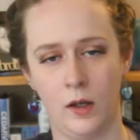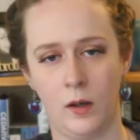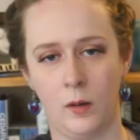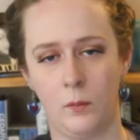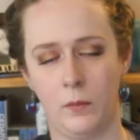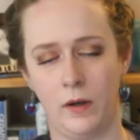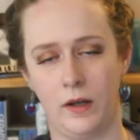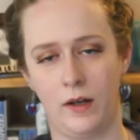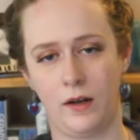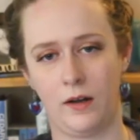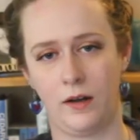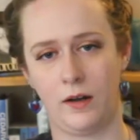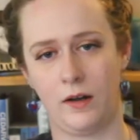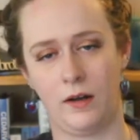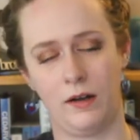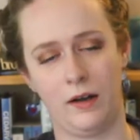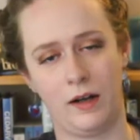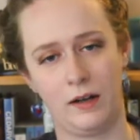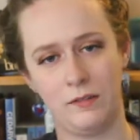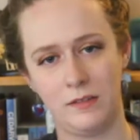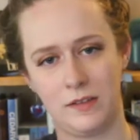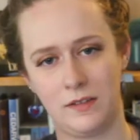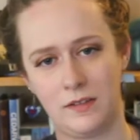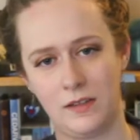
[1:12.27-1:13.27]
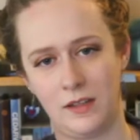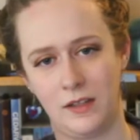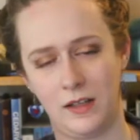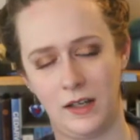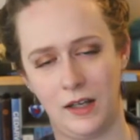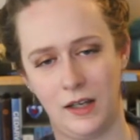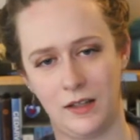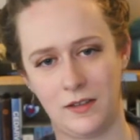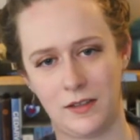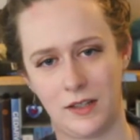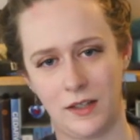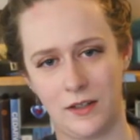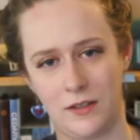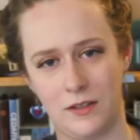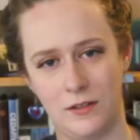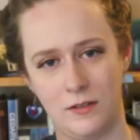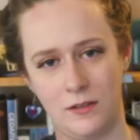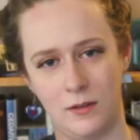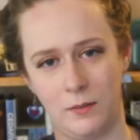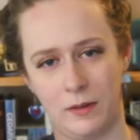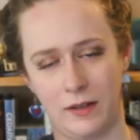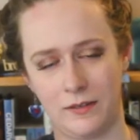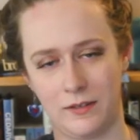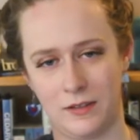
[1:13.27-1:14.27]
But I obviously can't tell you
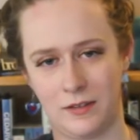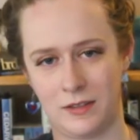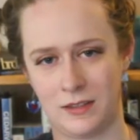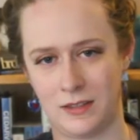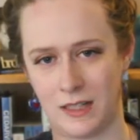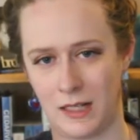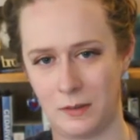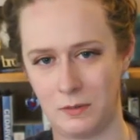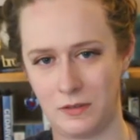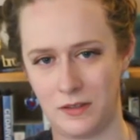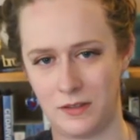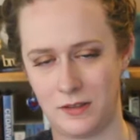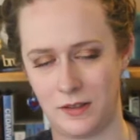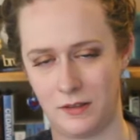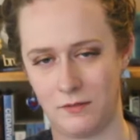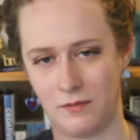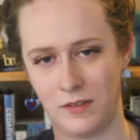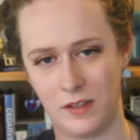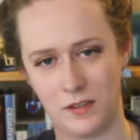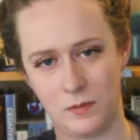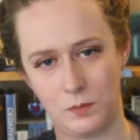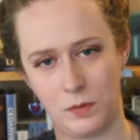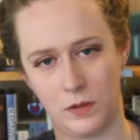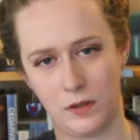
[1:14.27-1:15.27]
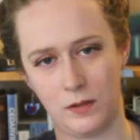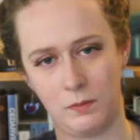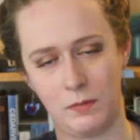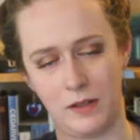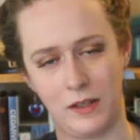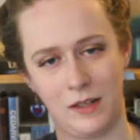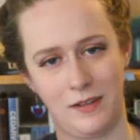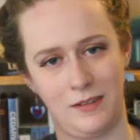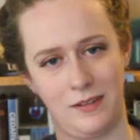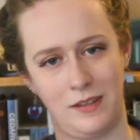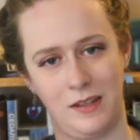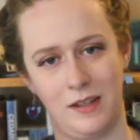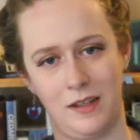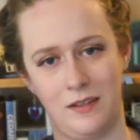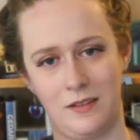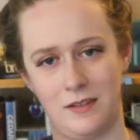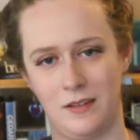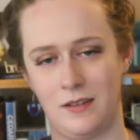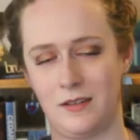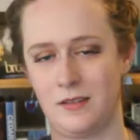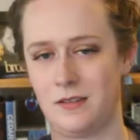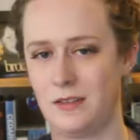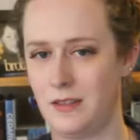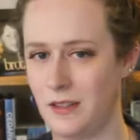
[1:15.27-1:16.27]
about the synopsis of this book because it is
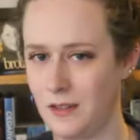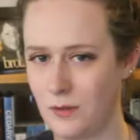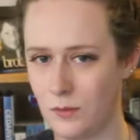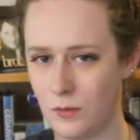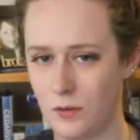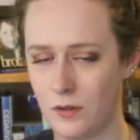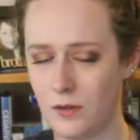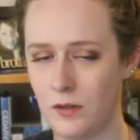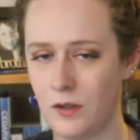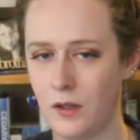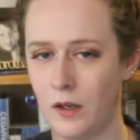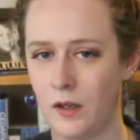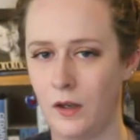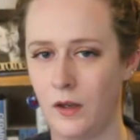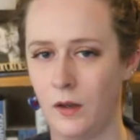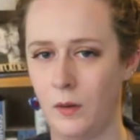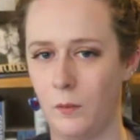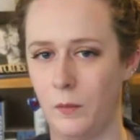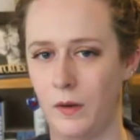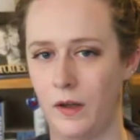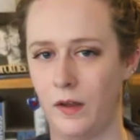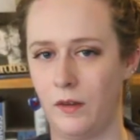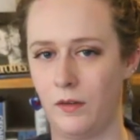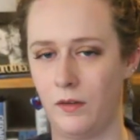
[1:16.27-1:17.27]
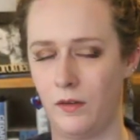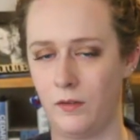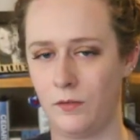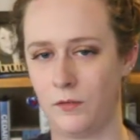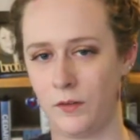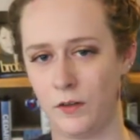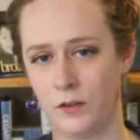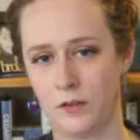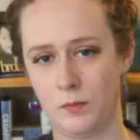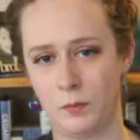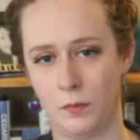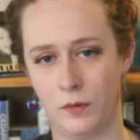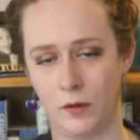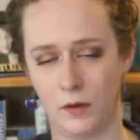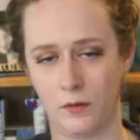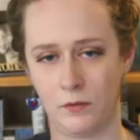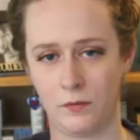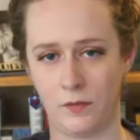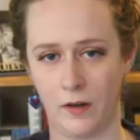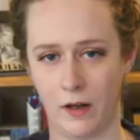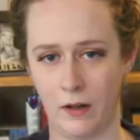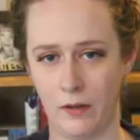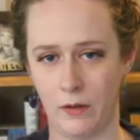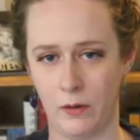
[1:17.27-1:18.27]
a sequel, but the first book
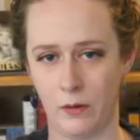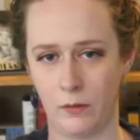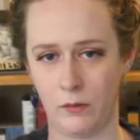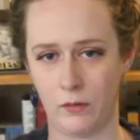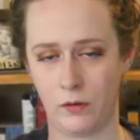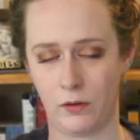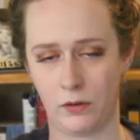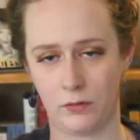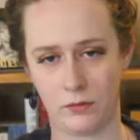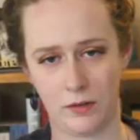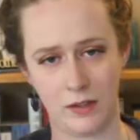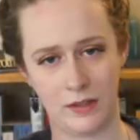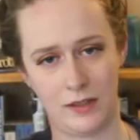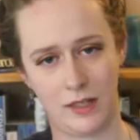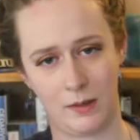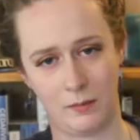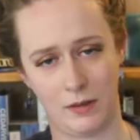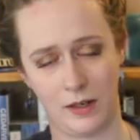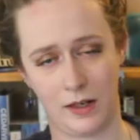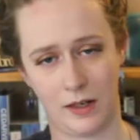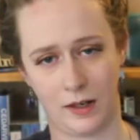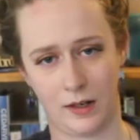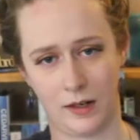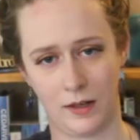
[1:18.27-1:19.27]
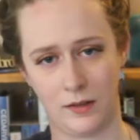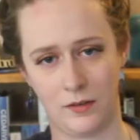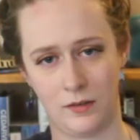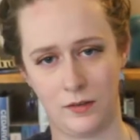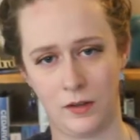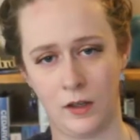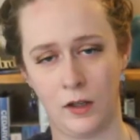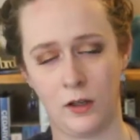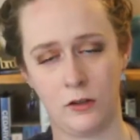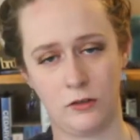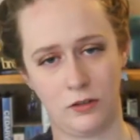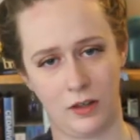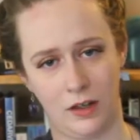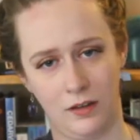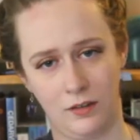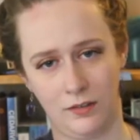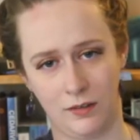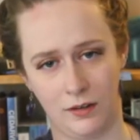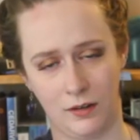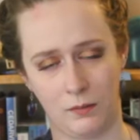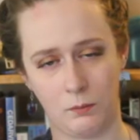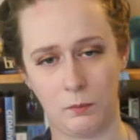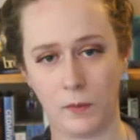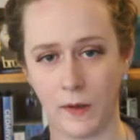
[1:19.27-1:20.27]
followed three demigods,
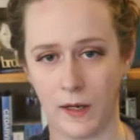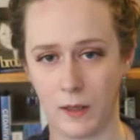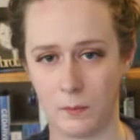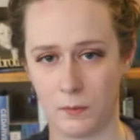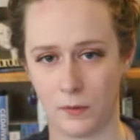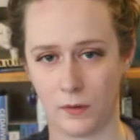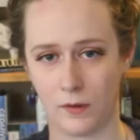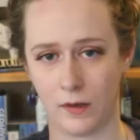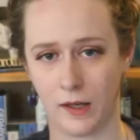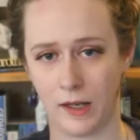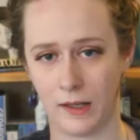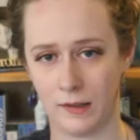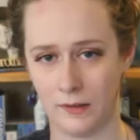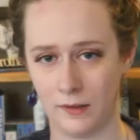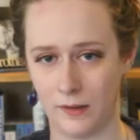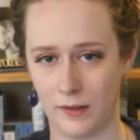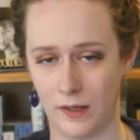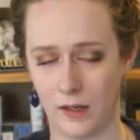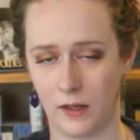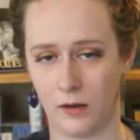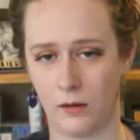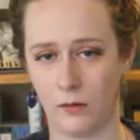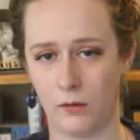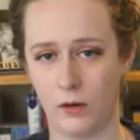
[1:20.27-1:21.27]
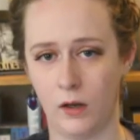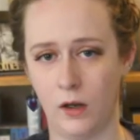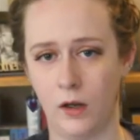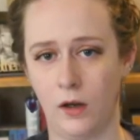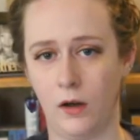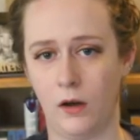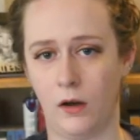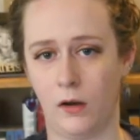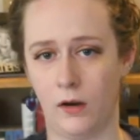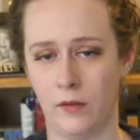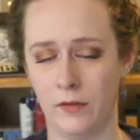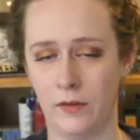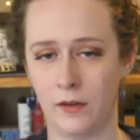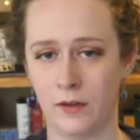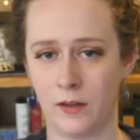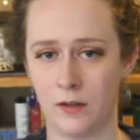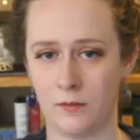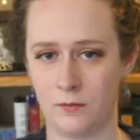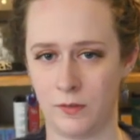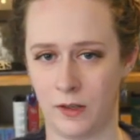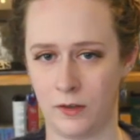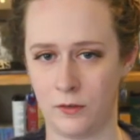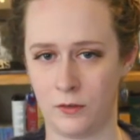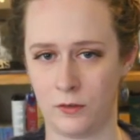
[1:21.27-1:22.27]
Jason, Piper, and Leo, on their
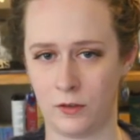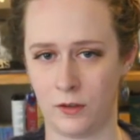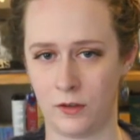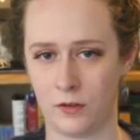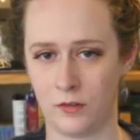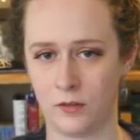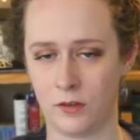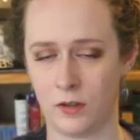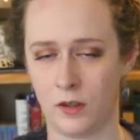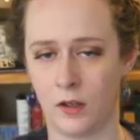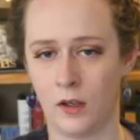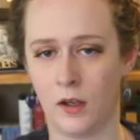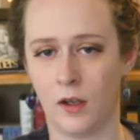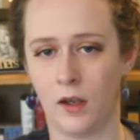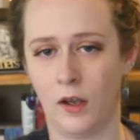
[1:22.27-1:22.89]
adventures.